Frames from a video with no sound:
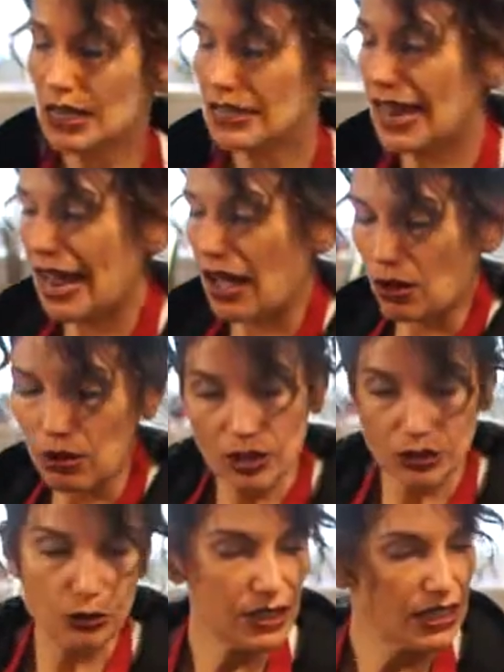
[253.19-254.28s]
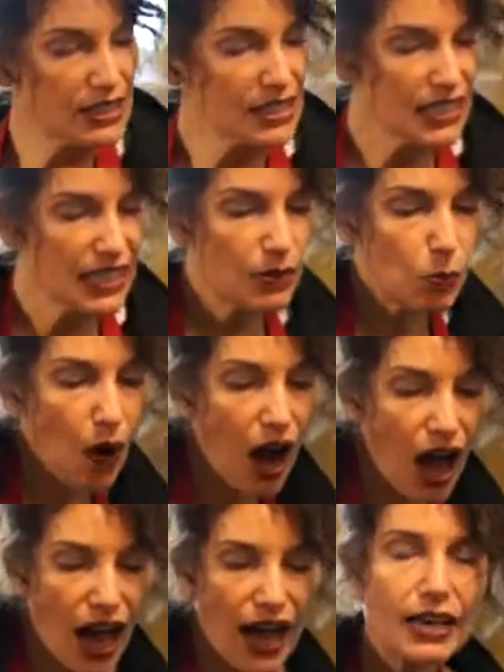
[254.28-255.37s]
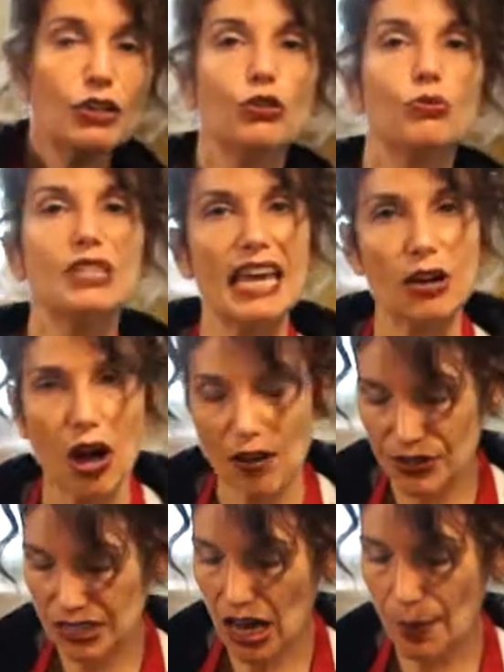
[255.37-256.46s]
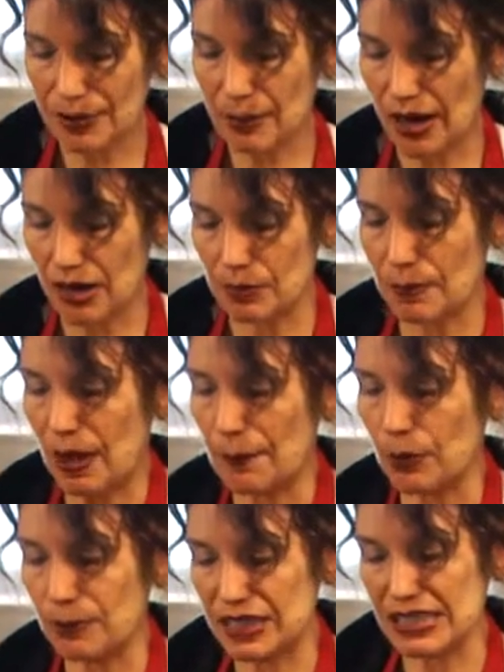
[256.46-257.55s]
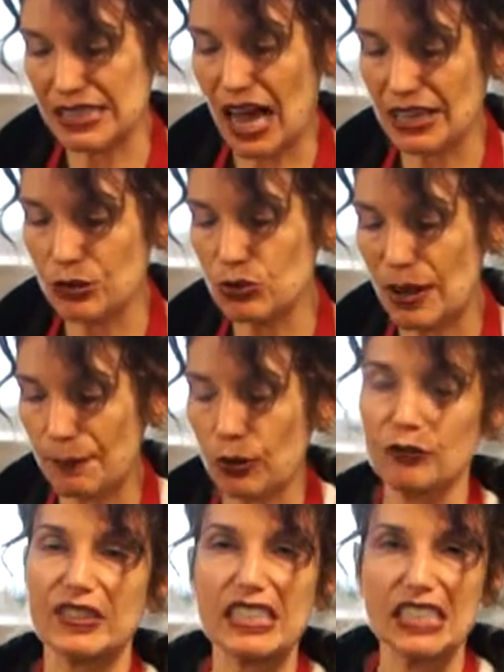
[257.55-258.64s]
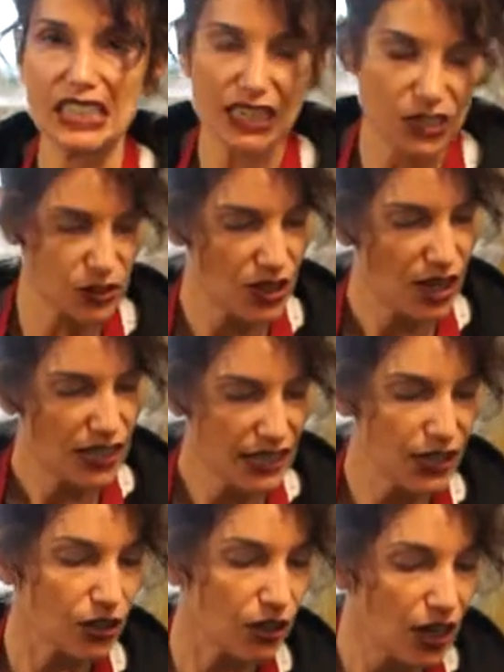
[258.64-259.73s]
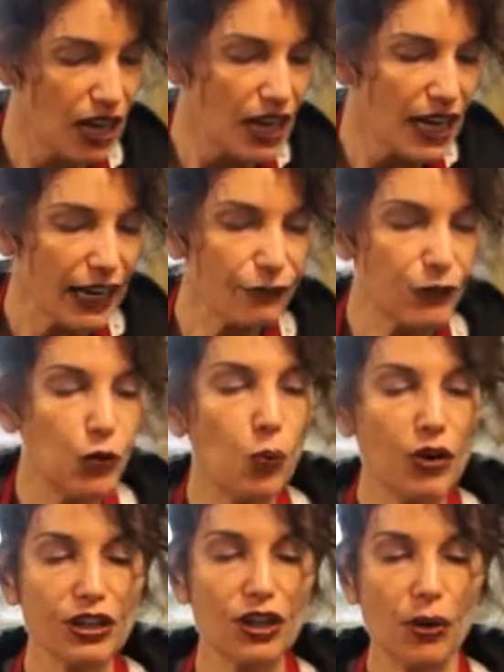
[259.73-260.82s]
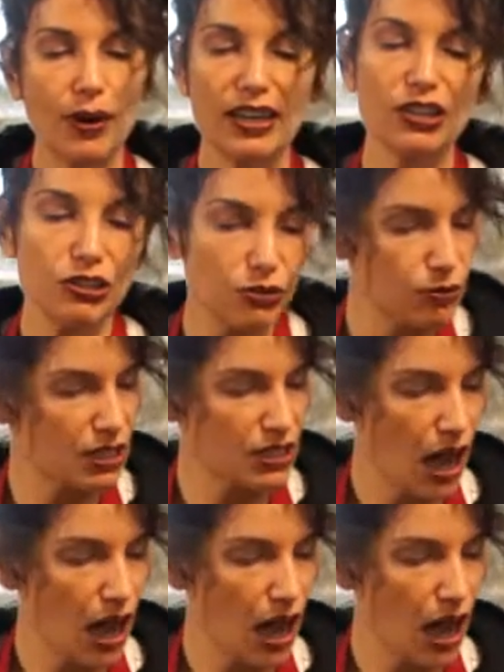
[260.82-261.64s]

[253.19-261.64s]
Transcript: Now, you can see why you take off the top and the bottom of the pepper, because you get perfect sticks here. If you want to go ahead and use the